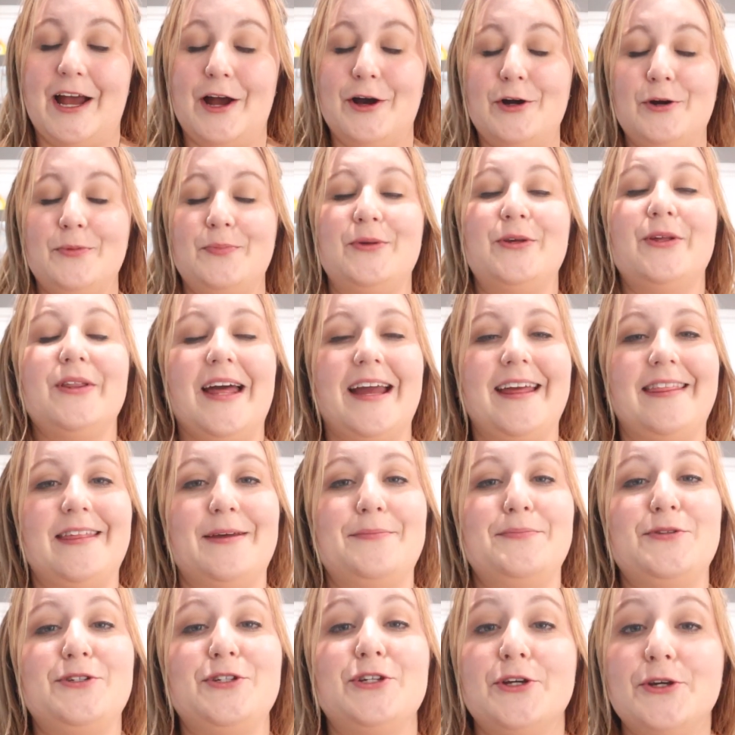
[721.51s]
I hope you like
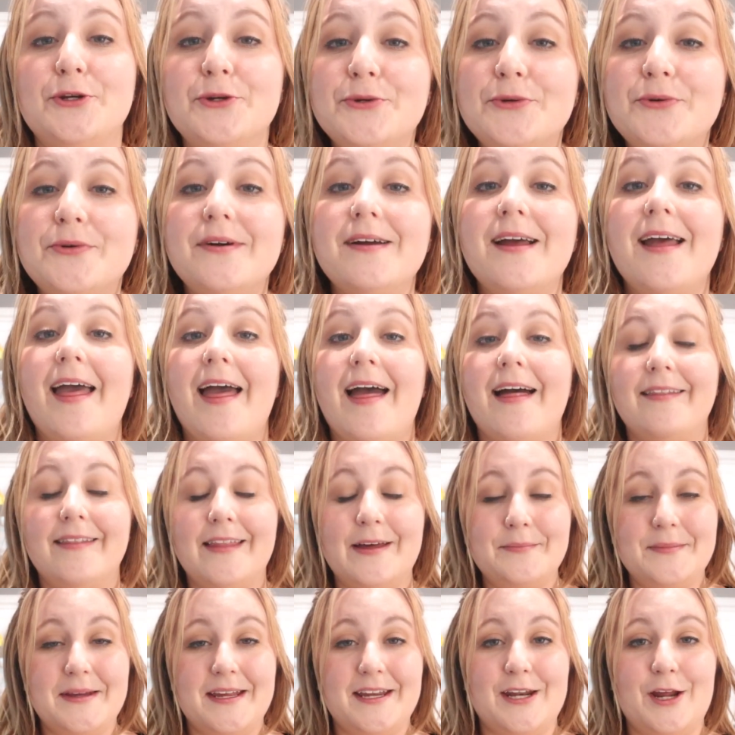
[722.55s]
them too.
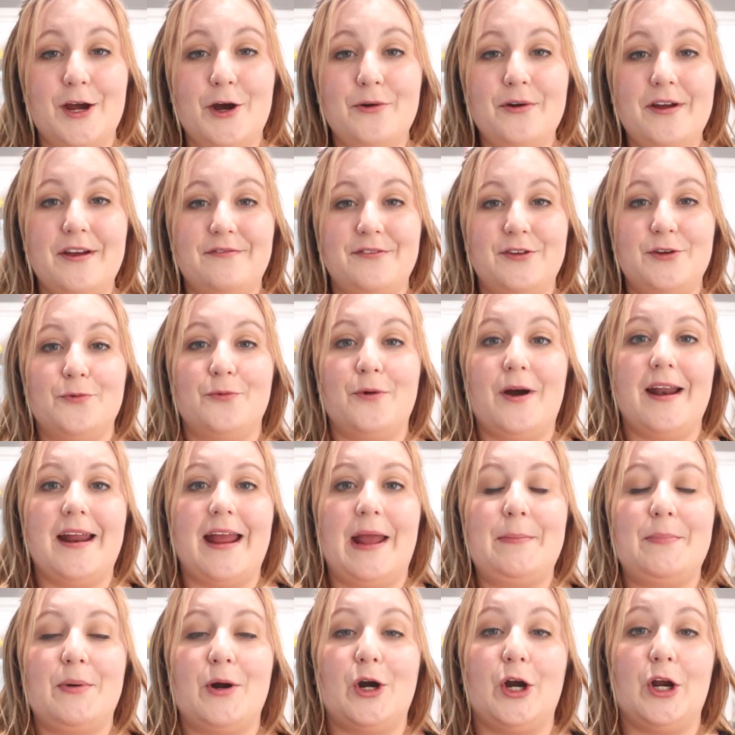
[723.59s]
Let me know if you want
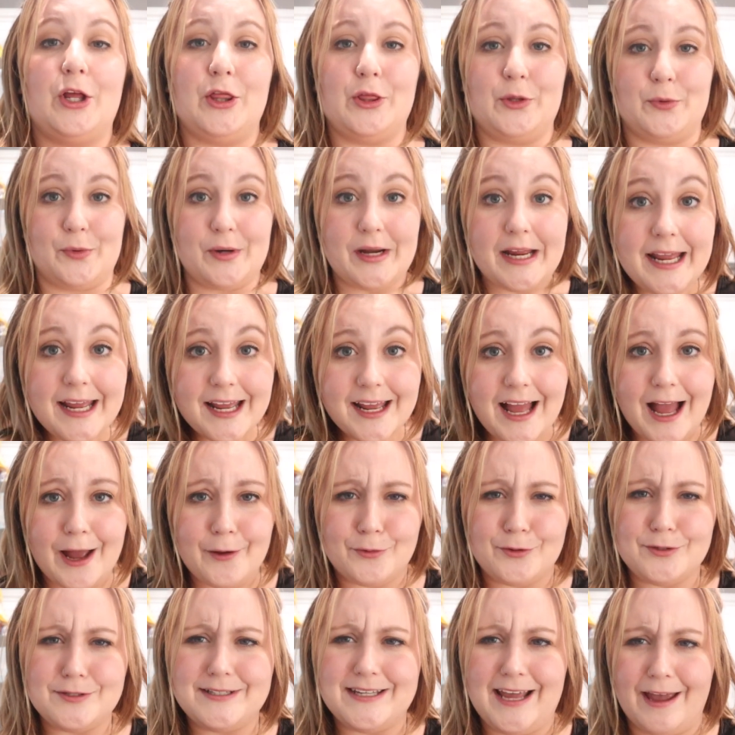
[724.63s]
a part 3. I
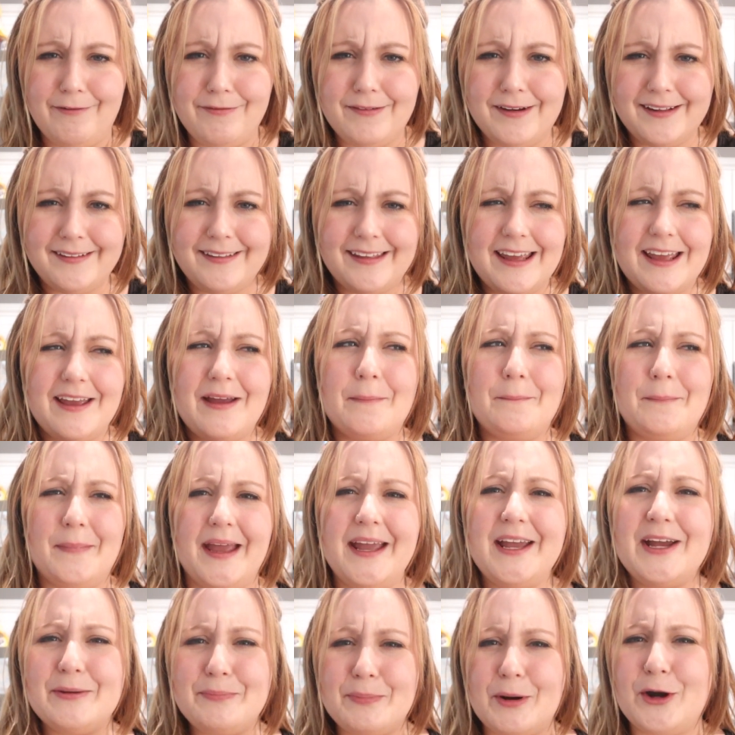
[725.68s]
will definitely
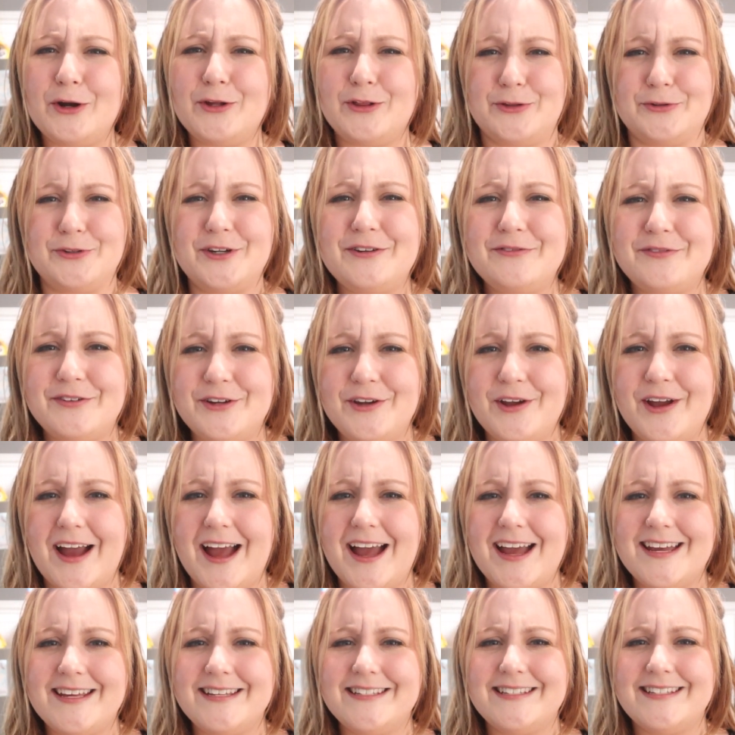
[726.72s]
make a part 3 for you
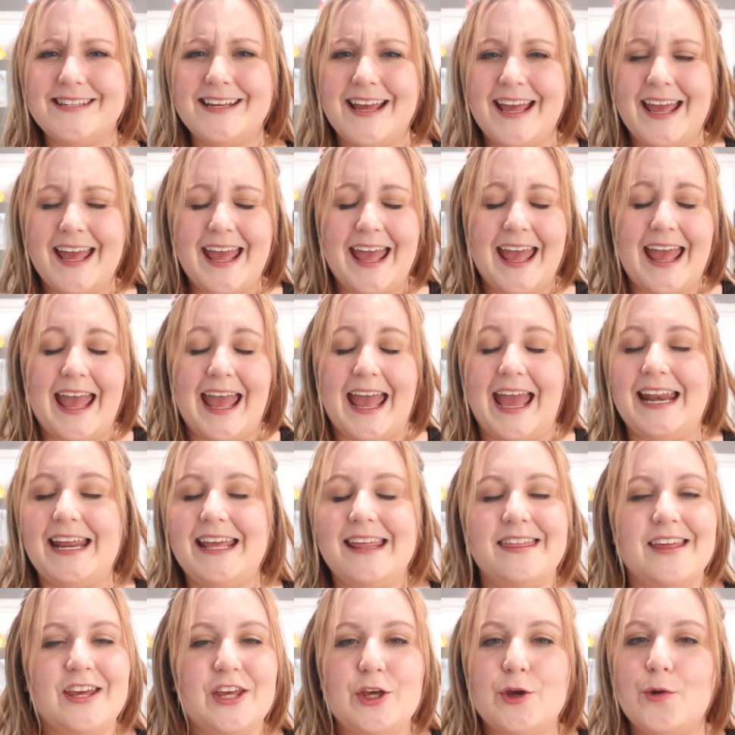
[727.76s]
guys.
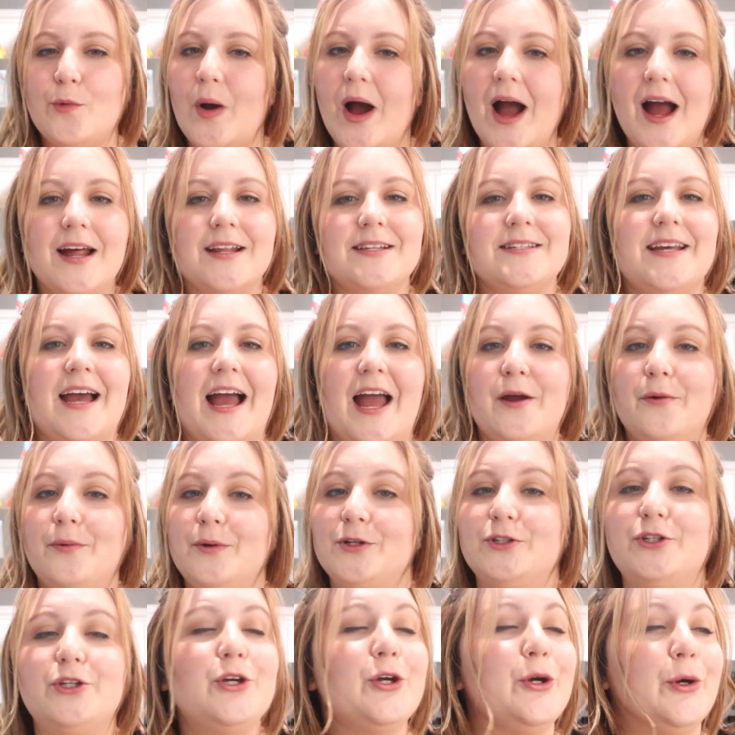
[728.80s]
Anything you want, I
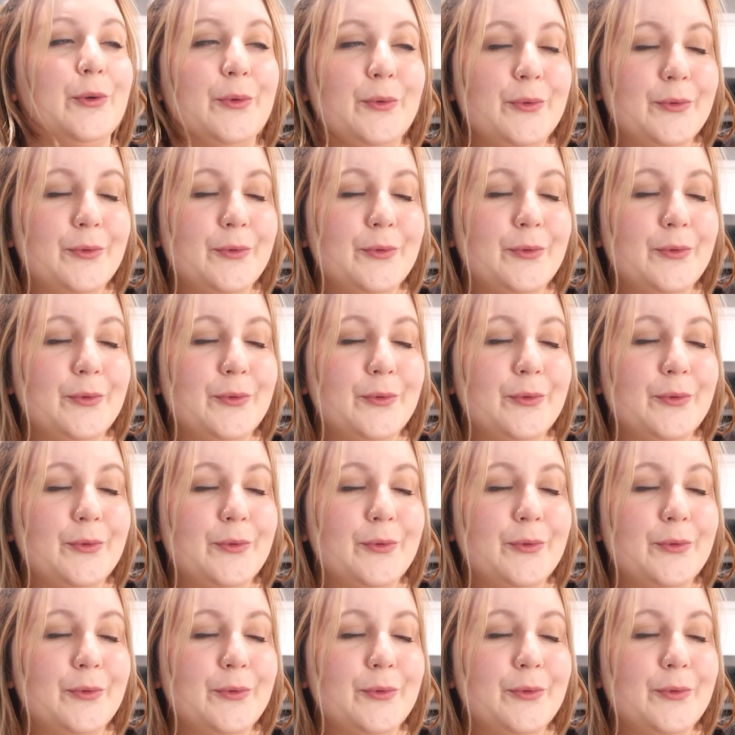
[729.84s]
will do.